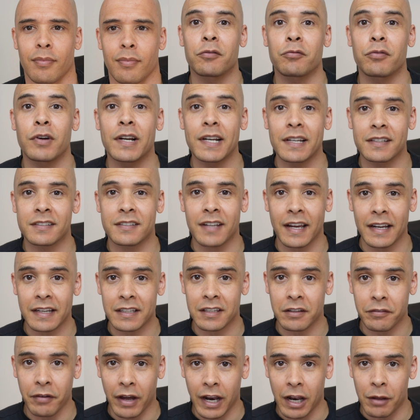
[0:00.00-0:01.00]
Real estate
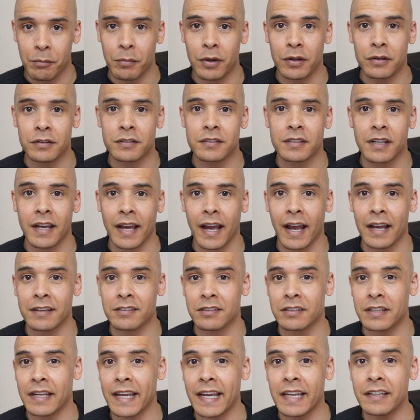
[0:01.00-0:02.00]
development as
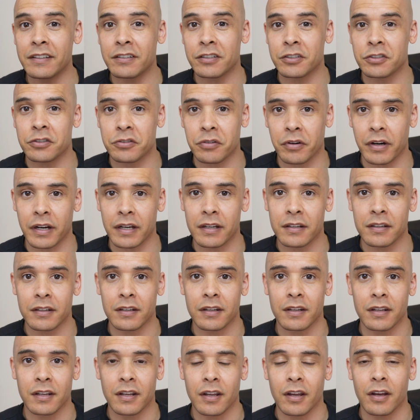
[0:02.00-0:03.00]
an industry
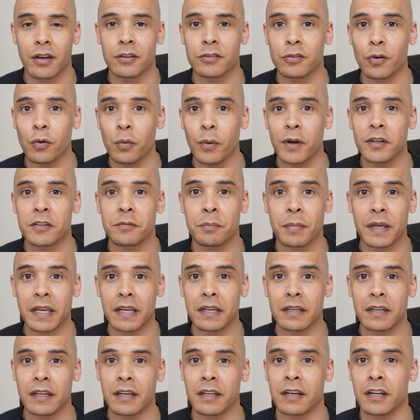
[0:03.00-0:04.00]
has always
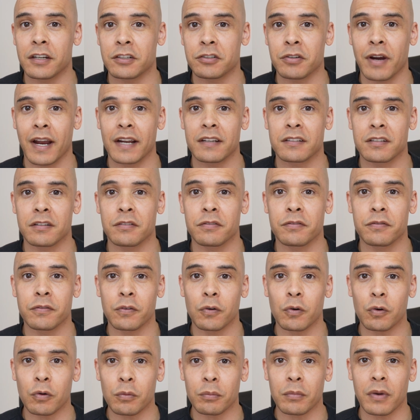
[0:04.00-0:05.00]
been an attractive
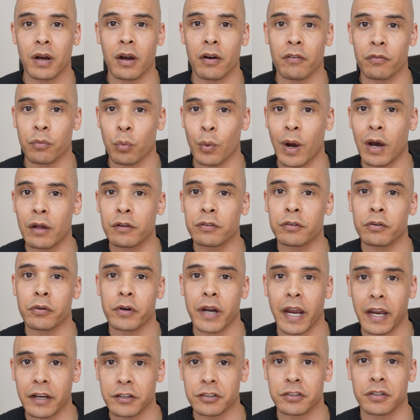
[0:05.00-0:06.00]
form of wealth
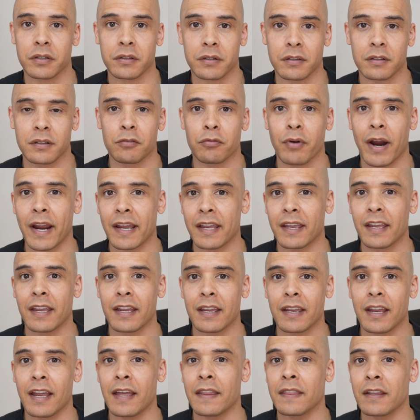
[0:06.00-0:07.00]
creation,
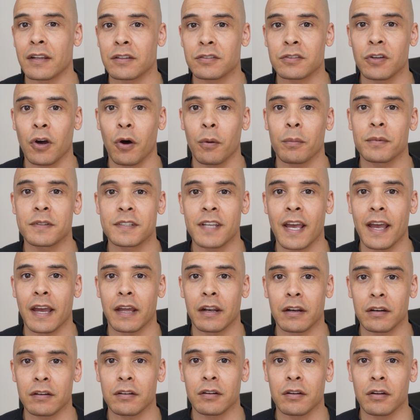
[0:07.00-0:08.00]
ranking in the top
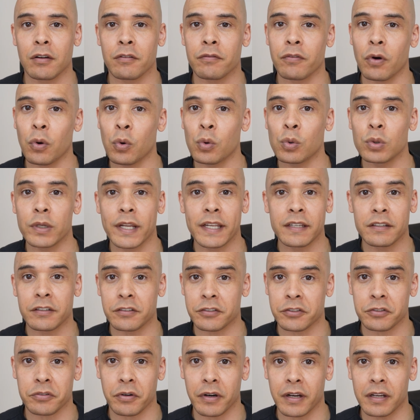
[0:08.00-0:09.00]
10 of all
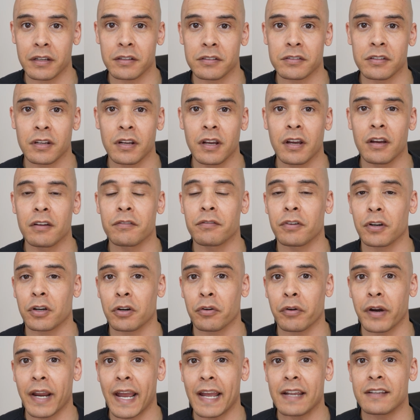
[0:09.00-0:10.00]
industries for
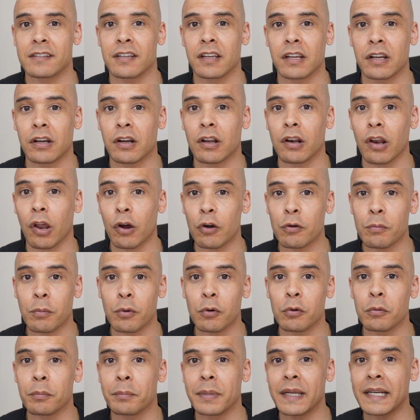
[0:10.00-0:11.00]
creating
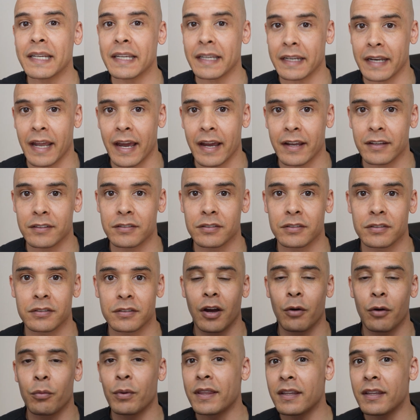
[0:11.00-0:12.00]
global billionaires.
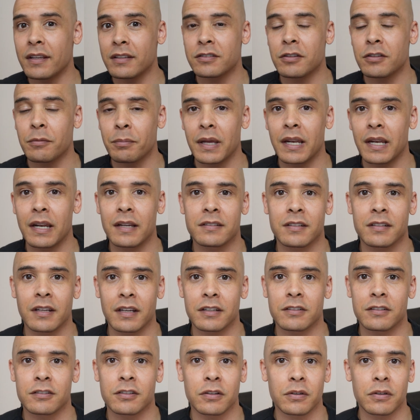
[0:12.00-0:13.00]
And with its
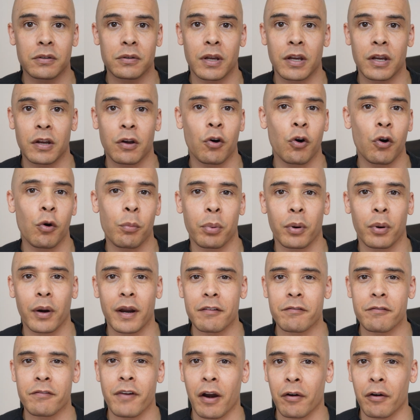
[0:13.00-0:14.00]
ability to
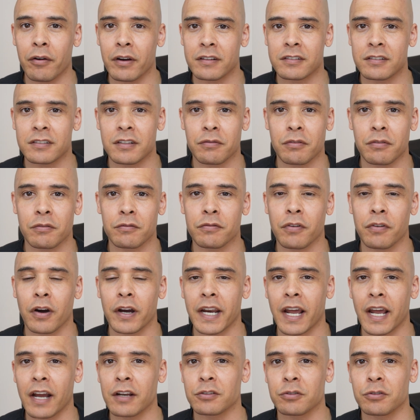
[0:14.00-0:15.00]
incorporate various different
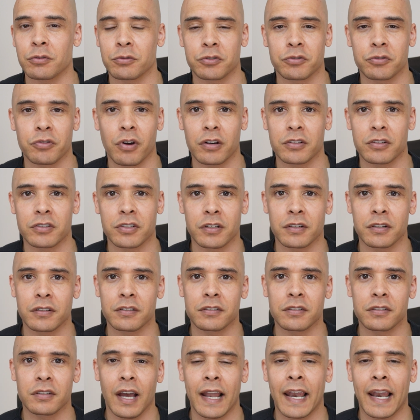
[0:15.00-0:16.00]
financial
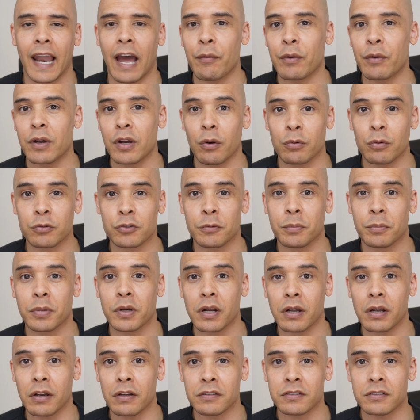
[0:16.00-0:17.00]
structures, allowing
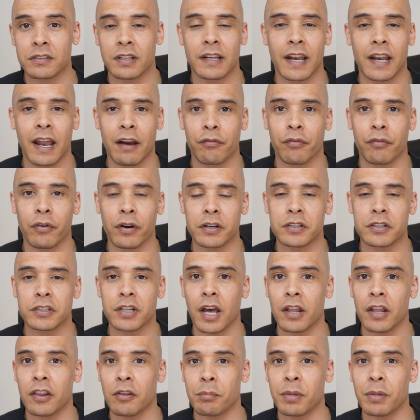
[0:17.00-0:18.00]
entrepreneurs to leverage
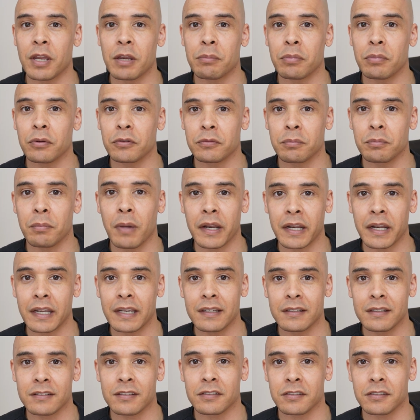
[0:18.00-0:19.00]
other people's
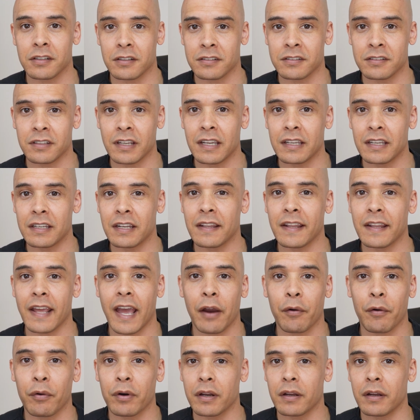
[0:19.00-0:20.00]
money to succeed in the
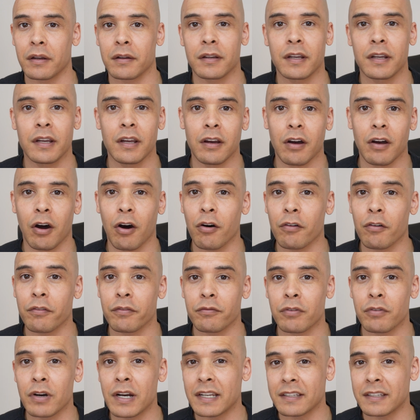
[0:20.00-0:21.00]
area of
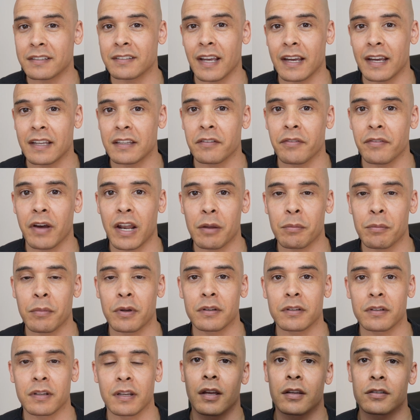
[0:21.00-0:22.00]
real estate
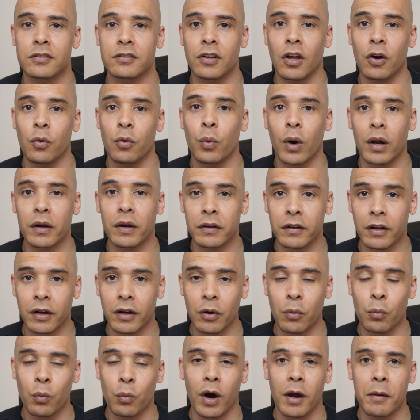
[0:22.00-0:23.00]
development, it's no
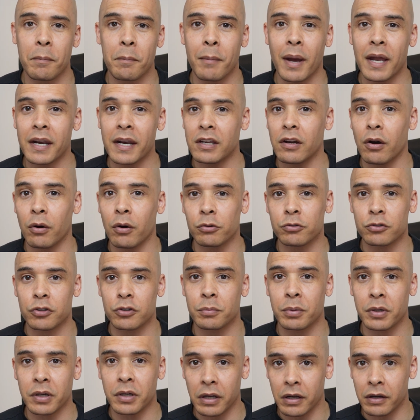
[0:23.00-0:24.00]
wonder why many
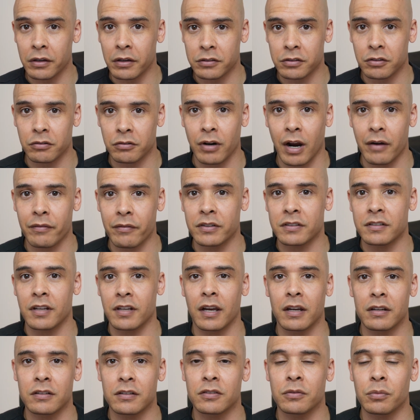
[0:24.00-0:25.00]
entrepreneurs
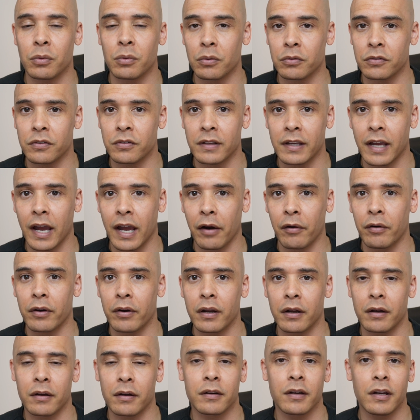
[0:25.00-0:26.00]
gravitate towards the
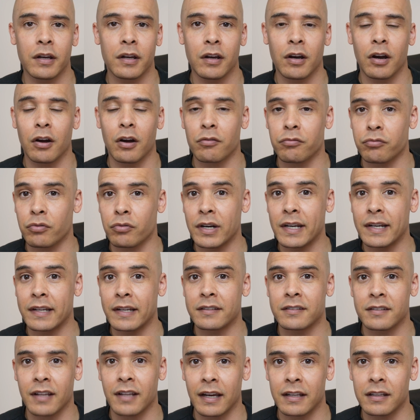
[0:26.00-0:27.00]
area of real
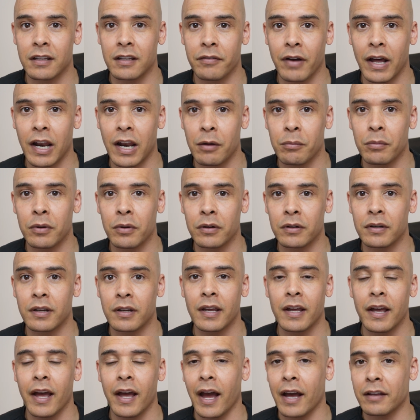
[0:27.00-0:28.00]
estate development
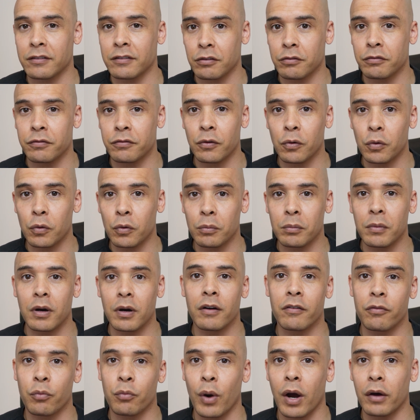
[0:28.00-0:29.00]
as a form
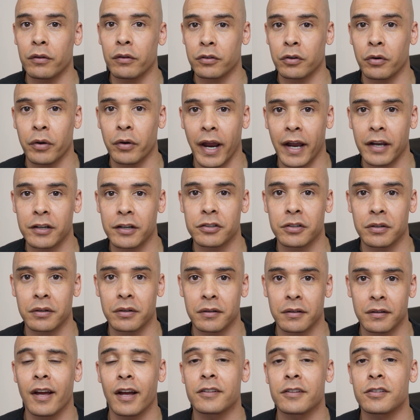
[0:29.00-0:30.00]
of wealth creation.
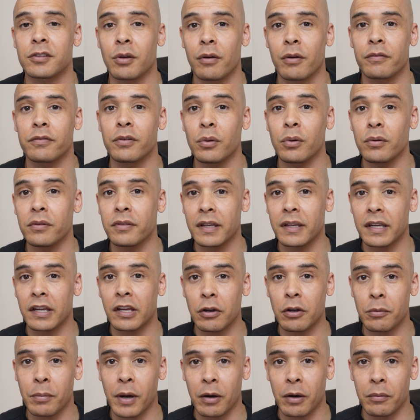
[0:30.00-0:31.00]
And so if you're
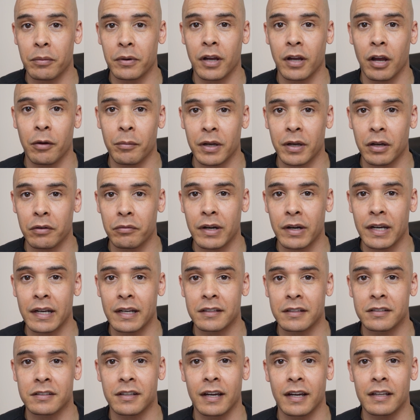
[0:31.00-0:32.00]
thinking about becoming a real
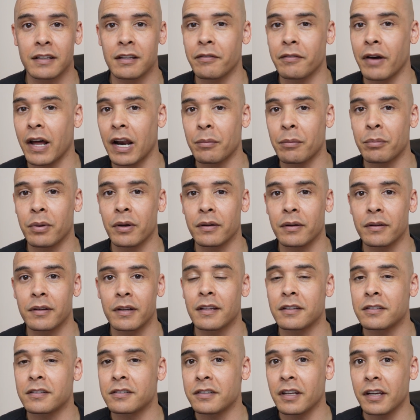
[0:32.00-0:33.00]
estate developer,
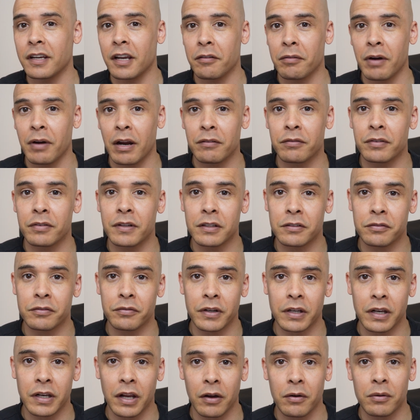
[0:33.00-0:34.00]
then stick around for this
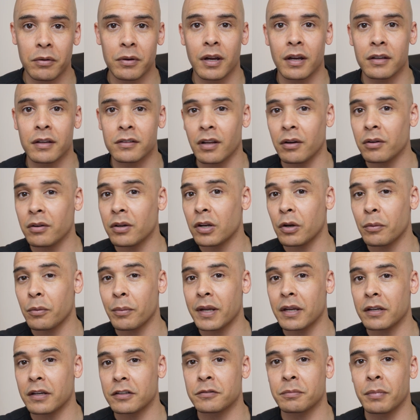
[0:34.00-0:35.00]
video as I'm going to
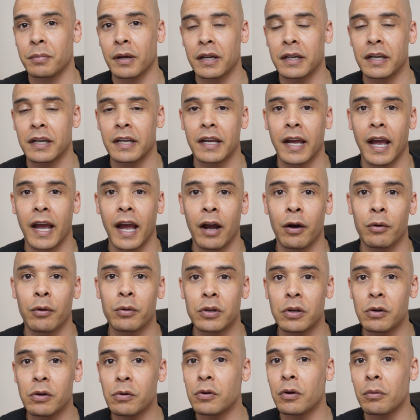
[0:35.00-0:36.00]
be explaining how
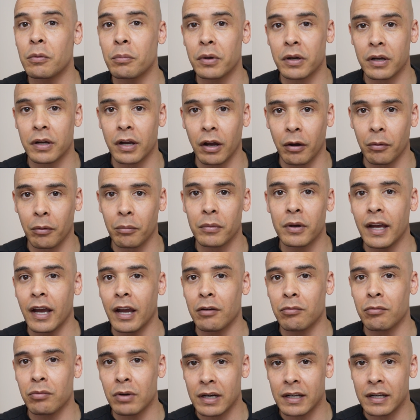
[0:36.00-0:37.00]
you can become a
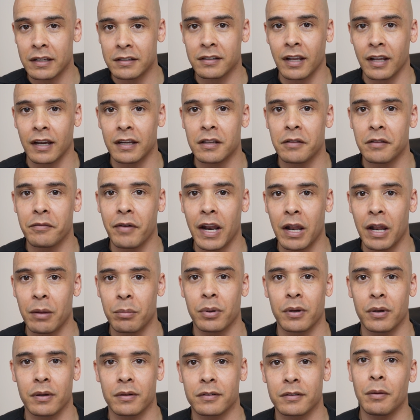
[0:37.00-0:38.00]
real estate
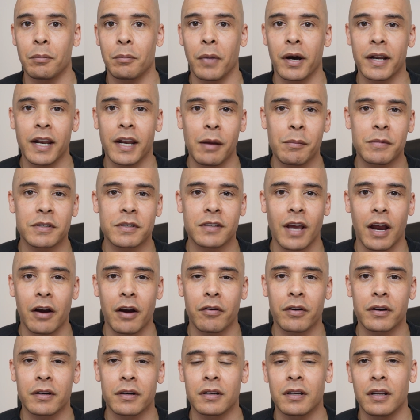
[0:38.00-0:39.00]
developer. My name is
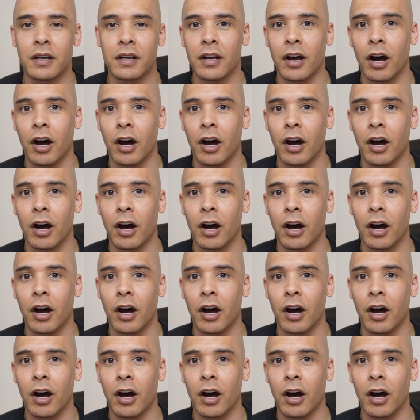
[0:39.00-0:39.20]
Aaron.